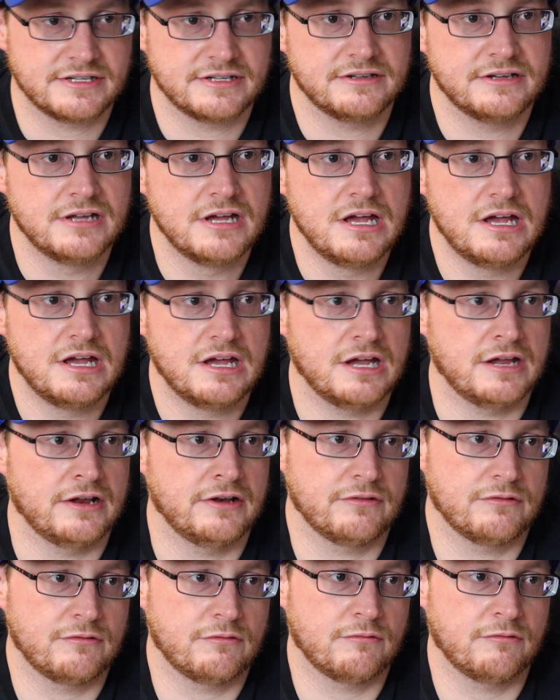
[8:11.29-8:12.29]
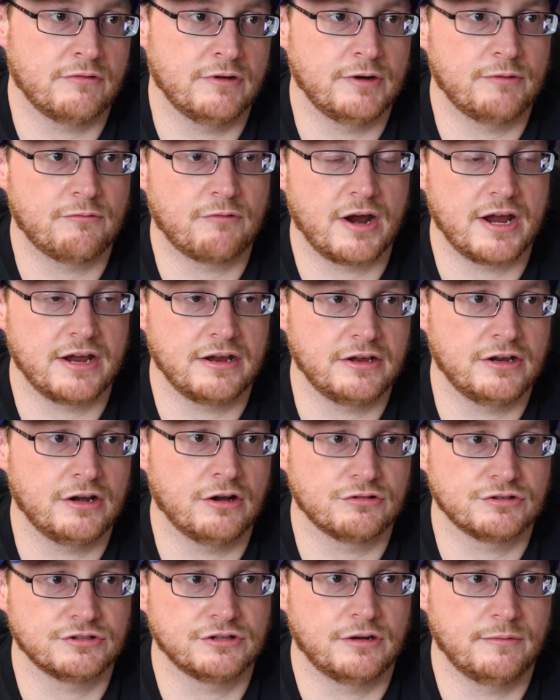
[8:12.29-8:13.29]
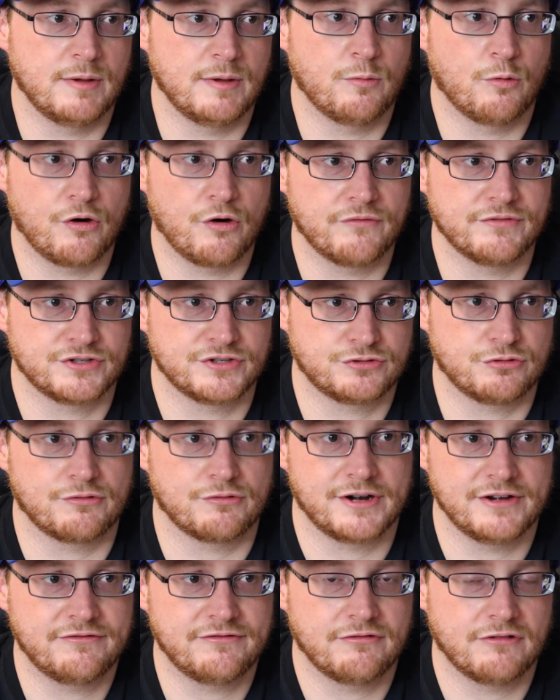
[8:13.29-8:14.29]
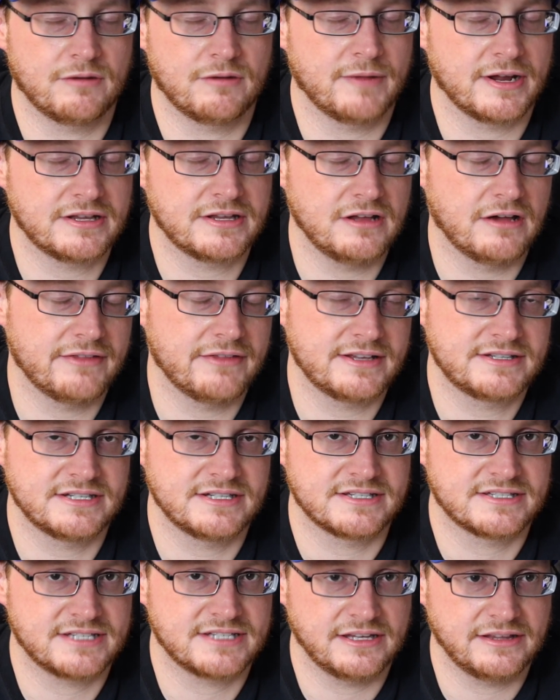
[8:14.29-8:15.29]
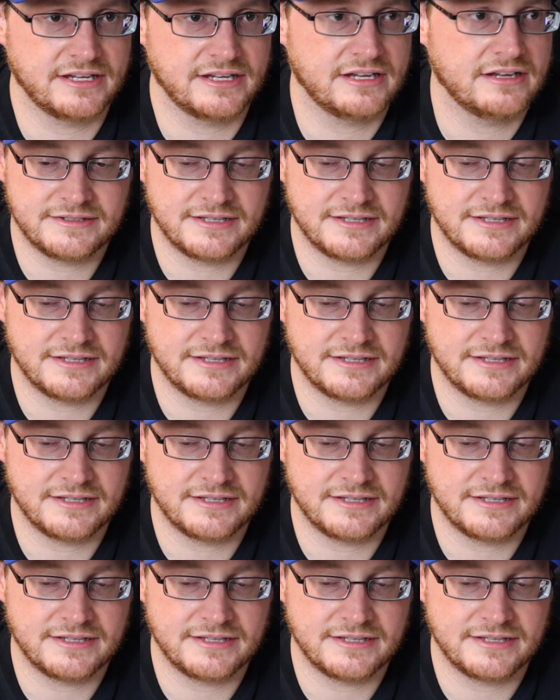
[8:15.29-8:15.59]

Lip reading: and write, you know, a little bit more of a story for him. Like, no, that's just silly.